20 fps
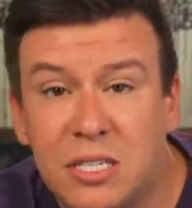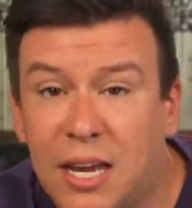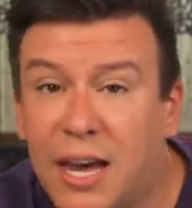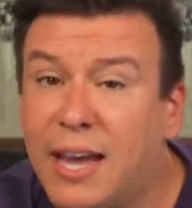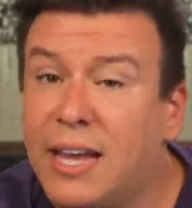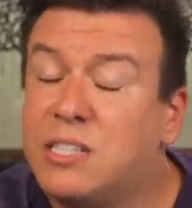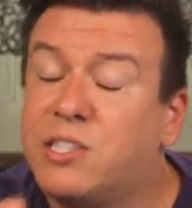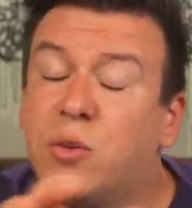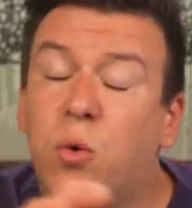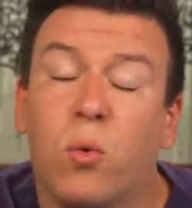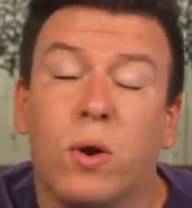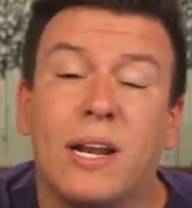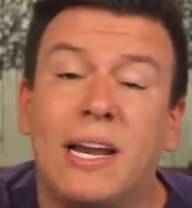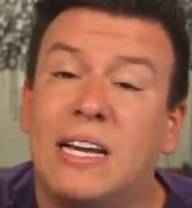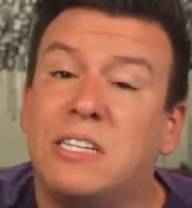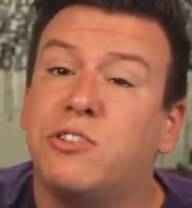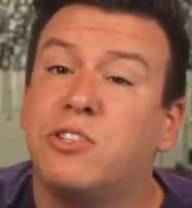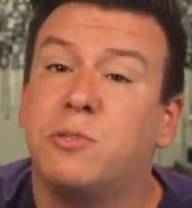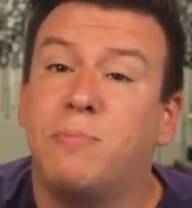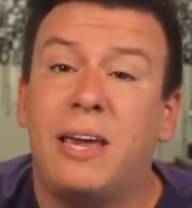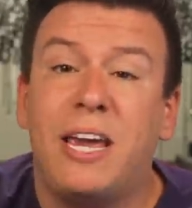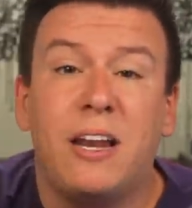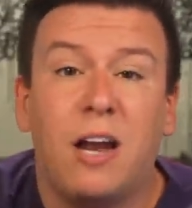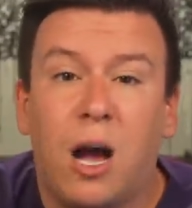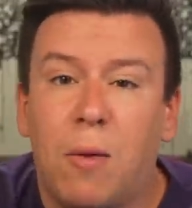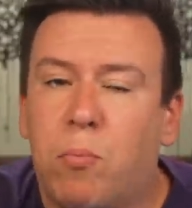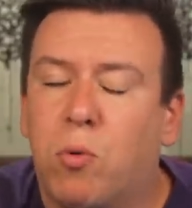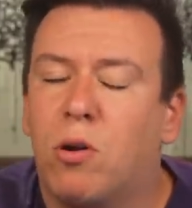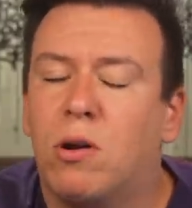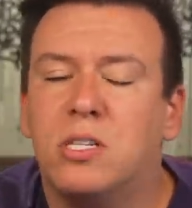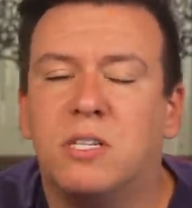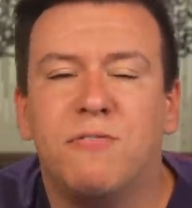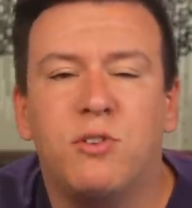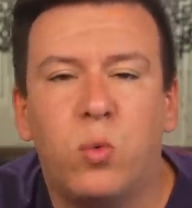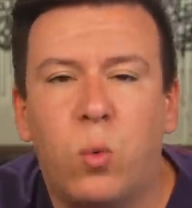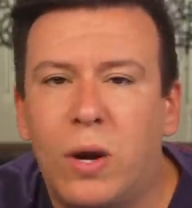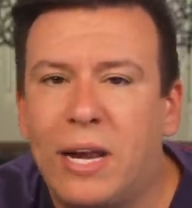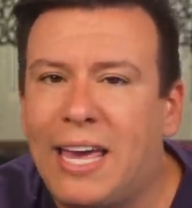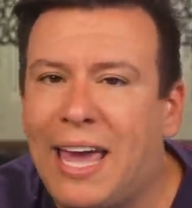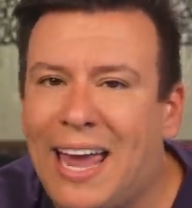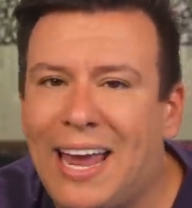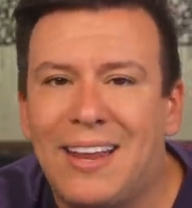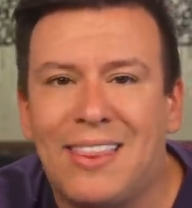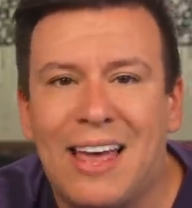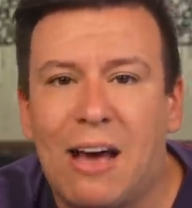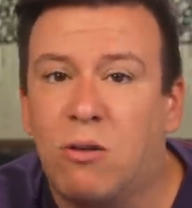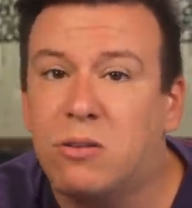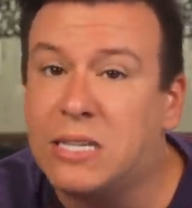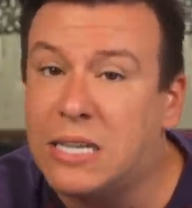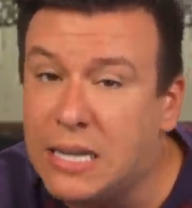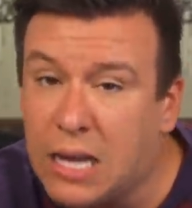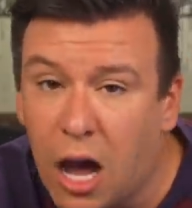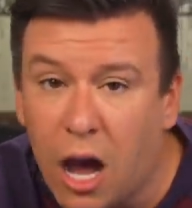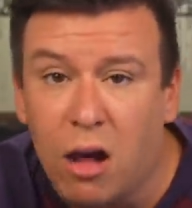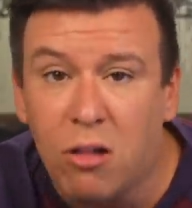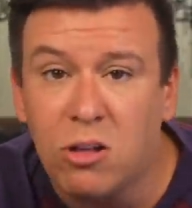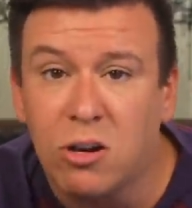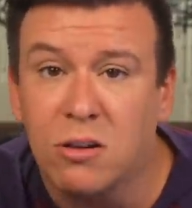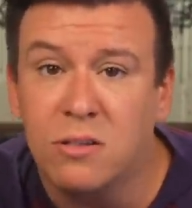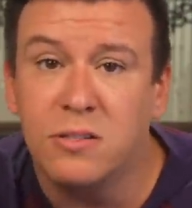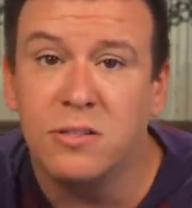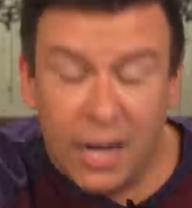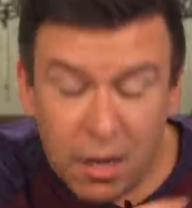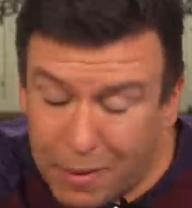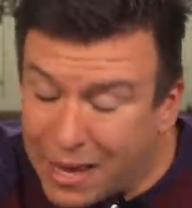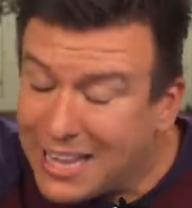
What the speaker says: sites. The organizers made upwards of $28,000. And to